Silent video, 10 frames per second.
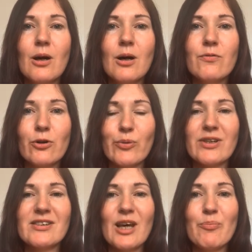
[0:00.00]
Following
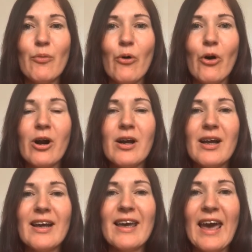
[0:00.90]
Sam Moore,
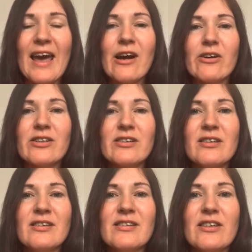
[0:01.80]
care is in
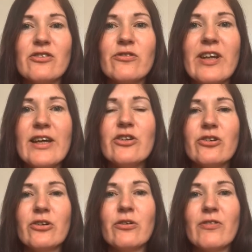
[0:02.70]
this sense
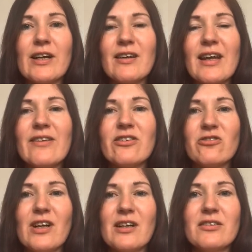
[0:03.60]
relational rather than
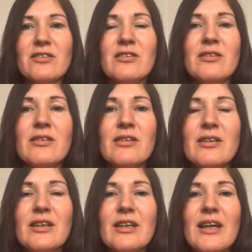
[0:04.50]
end-directed.
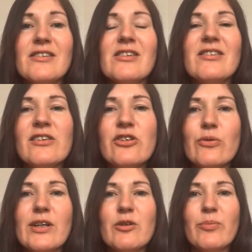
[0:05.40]
It is a
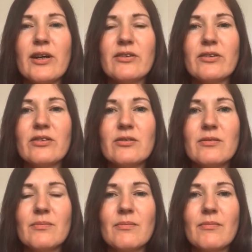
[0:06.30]
situated practice.
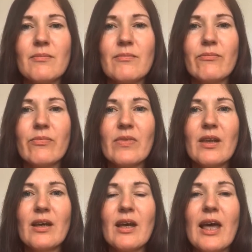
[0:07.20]

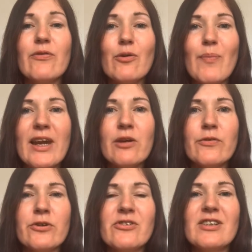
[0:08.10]
And for many of
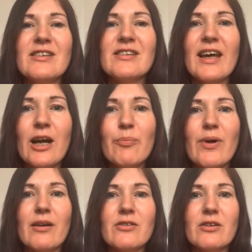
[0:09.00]
us, these care
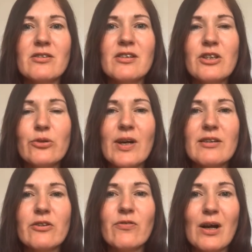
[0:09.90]
practices are
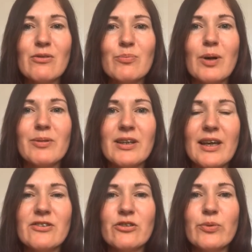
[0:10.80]
situated around the
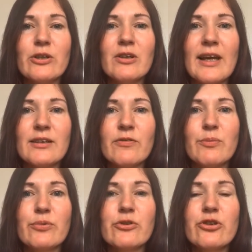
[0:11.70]
publications we collectively
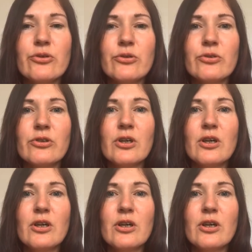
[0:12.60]
produce,